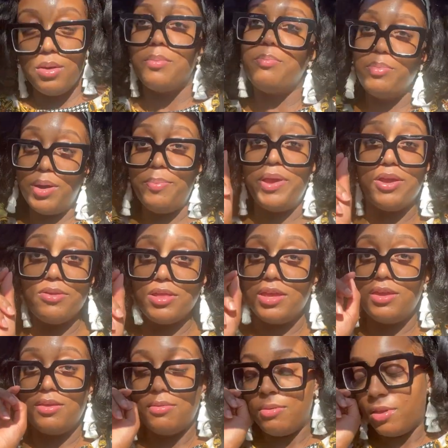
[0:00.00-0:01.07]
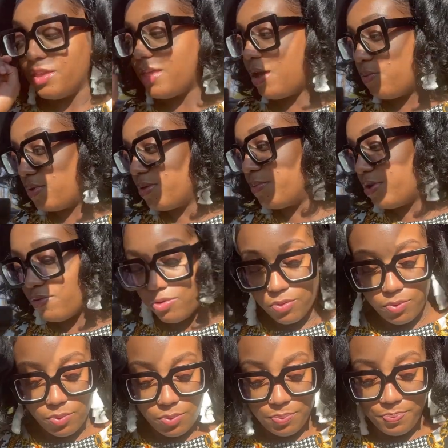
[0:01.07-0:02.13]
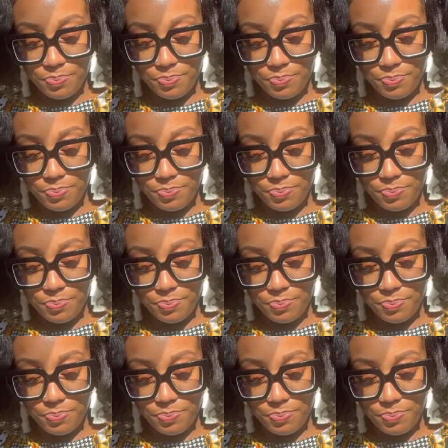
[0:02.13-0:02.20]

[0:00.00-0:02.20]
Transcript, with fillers: but barely because that was middle school